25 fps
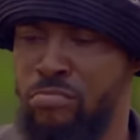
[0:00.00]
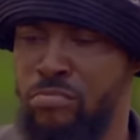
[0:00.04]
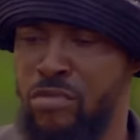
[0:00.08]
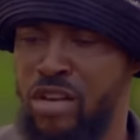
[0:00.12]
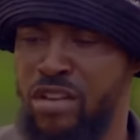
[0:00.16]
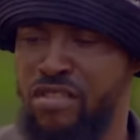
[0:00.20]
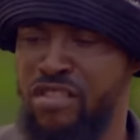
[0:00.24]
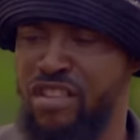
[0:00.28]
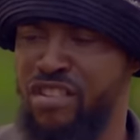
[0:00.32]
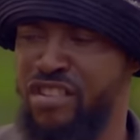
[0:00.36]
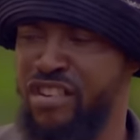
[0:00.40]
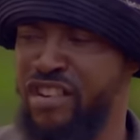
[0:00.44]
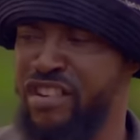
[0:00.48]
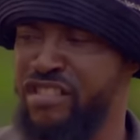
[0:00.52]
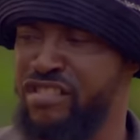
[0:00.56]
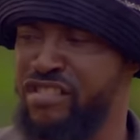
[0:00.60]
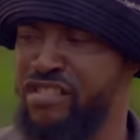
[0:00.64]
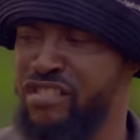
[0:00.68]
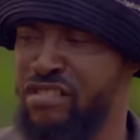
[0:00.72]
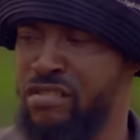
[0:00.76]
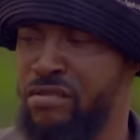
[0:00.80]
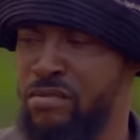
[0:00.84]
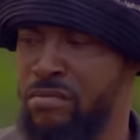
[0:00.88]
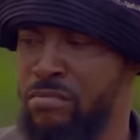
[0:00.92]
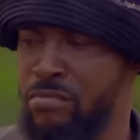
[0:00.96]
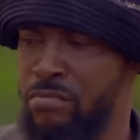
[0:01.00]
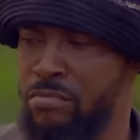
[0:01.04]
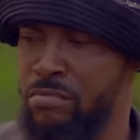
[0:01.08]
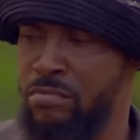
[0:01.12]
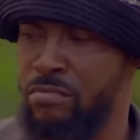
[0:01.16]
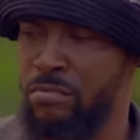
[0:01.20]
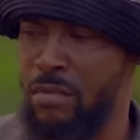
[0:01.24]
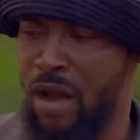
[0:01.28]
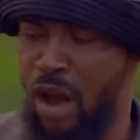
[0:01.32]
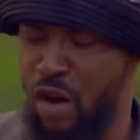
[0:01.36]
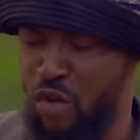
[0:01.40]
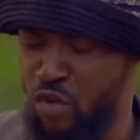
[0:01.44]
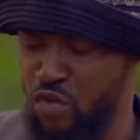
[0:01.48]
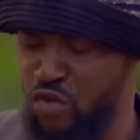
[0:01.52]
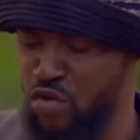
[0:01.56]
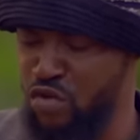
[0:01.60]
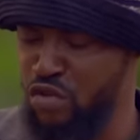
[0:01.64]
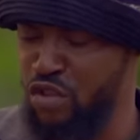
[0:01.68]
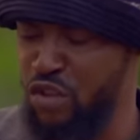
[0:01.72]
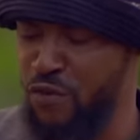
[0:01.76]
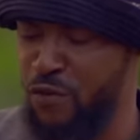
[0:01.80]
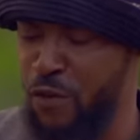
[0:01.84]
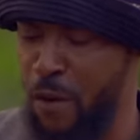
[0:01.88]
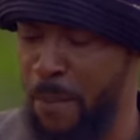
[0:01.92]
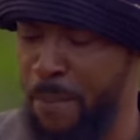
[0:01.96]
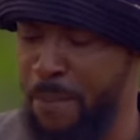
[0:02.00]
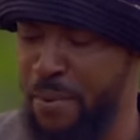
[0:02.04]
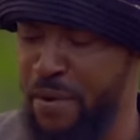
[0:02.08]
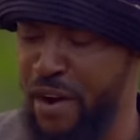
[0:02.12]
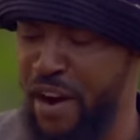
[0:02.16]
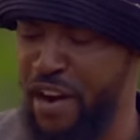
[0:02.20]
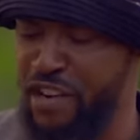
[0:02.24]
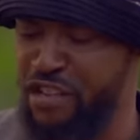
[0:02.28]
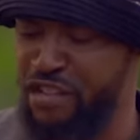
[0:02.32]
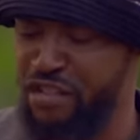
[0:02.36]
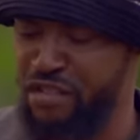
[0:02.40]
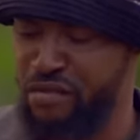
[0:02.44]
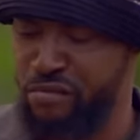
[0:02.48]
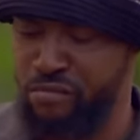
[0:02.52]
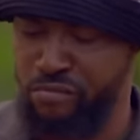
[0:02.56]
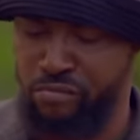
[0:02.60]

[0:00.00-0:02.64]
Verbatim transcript: And the rest, I will use it for bread